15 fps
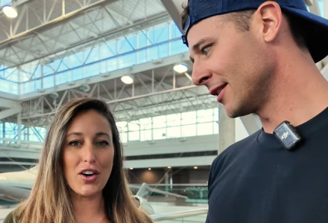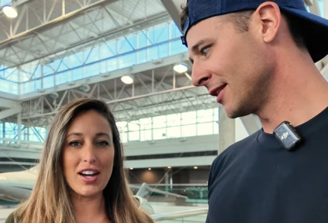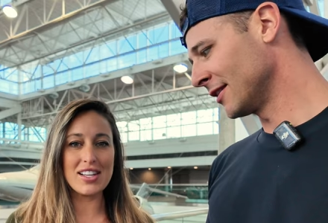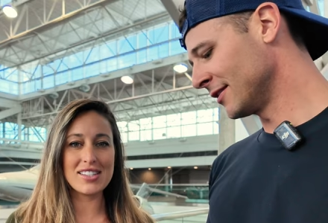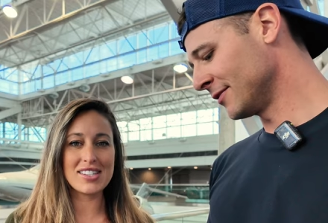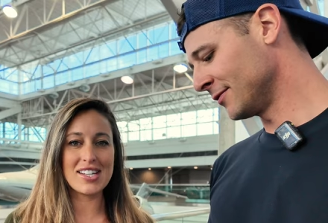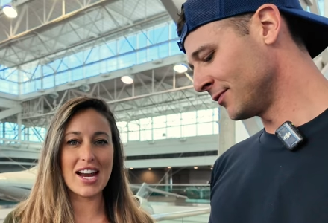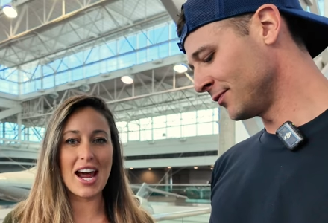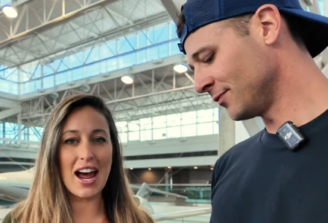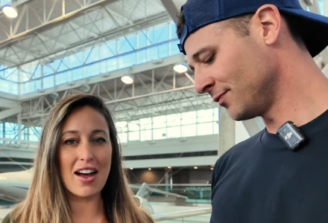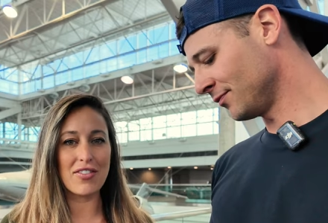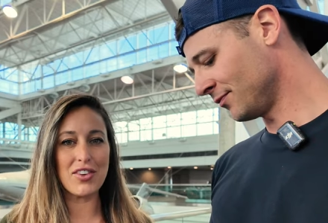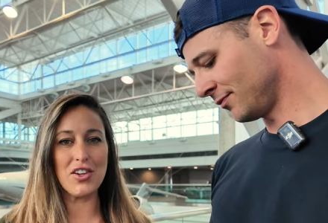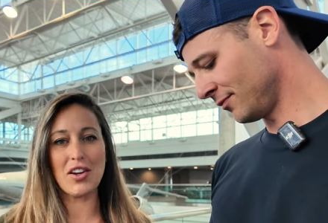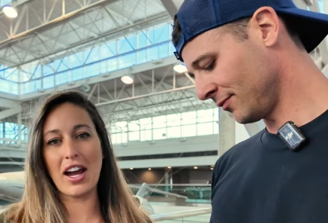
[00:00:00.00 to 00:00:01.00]
Speaker 1: great
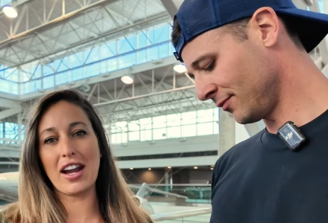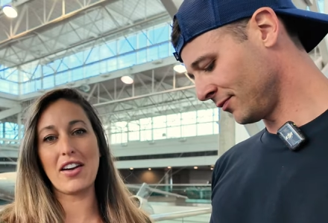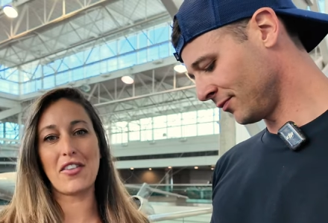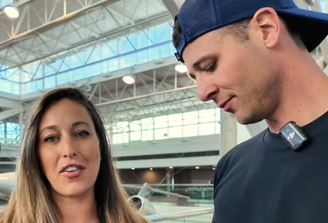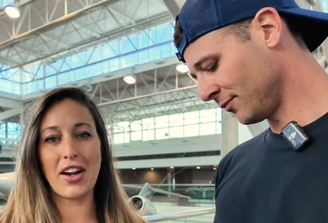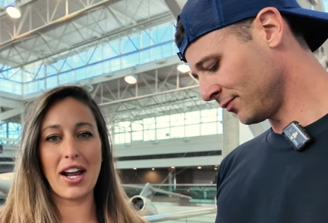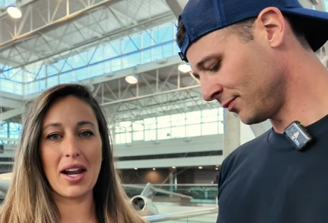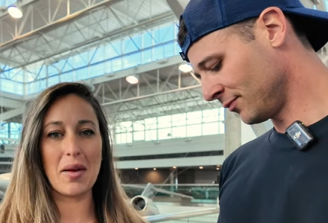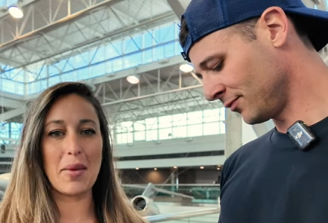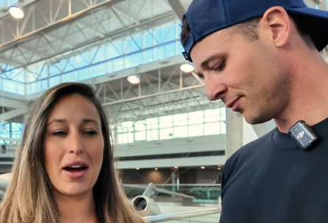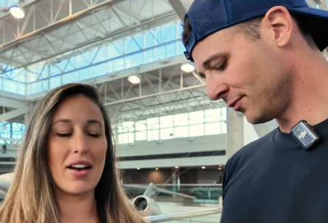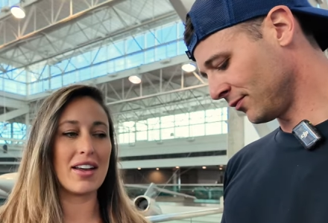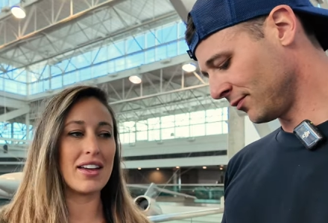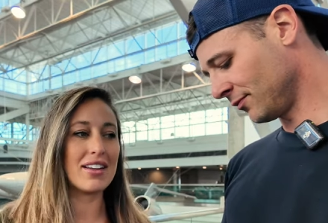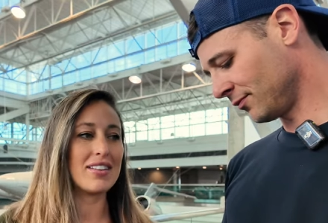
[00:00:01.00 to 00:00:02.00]
staff, you kind of forget
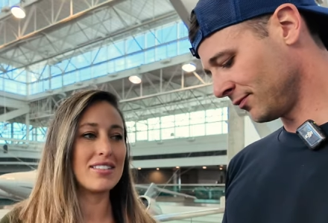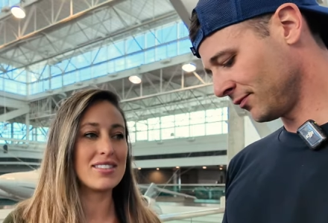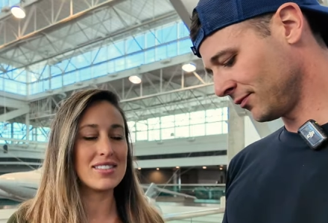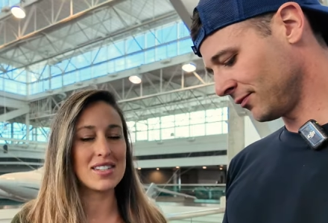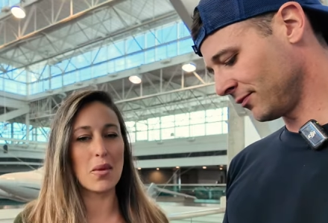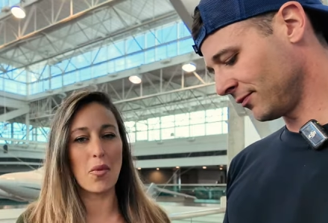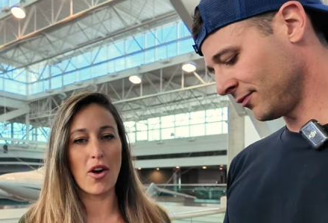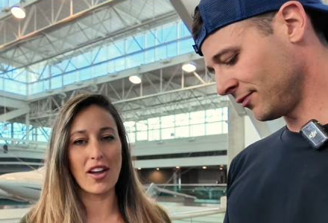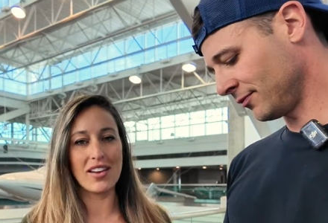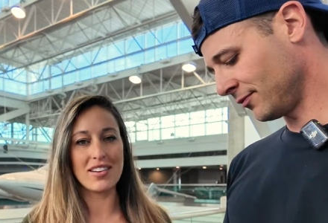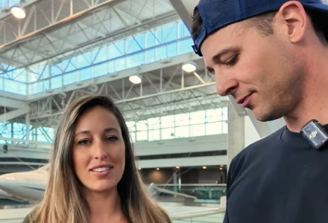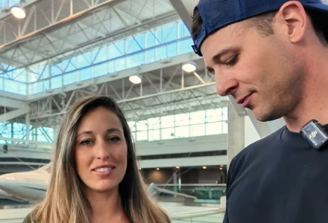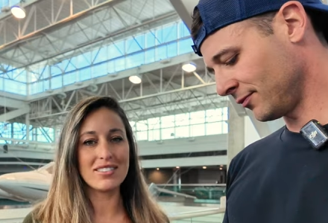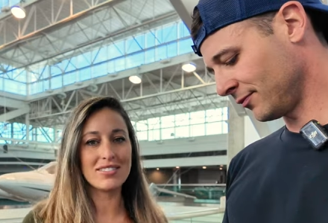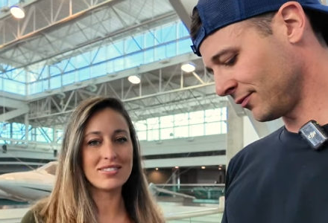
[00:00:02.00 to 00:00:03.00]
about it somewhat,
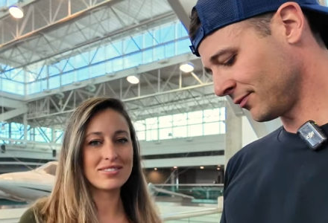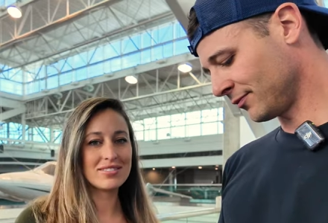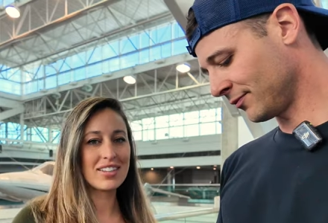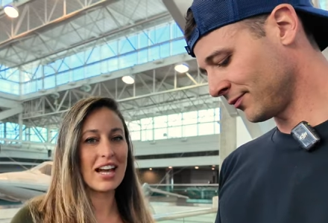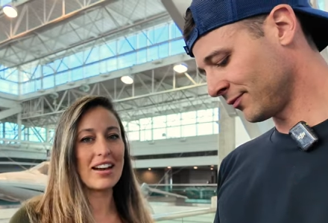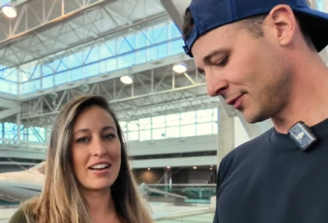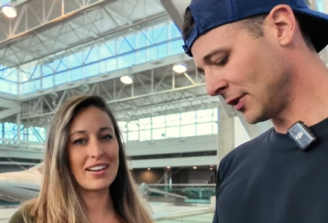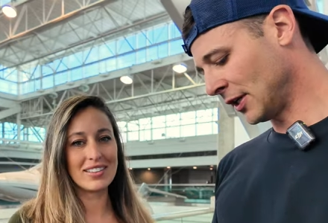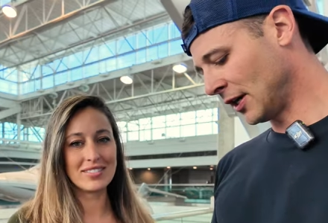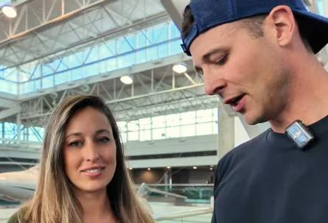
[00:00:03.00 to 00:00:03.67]
kind of.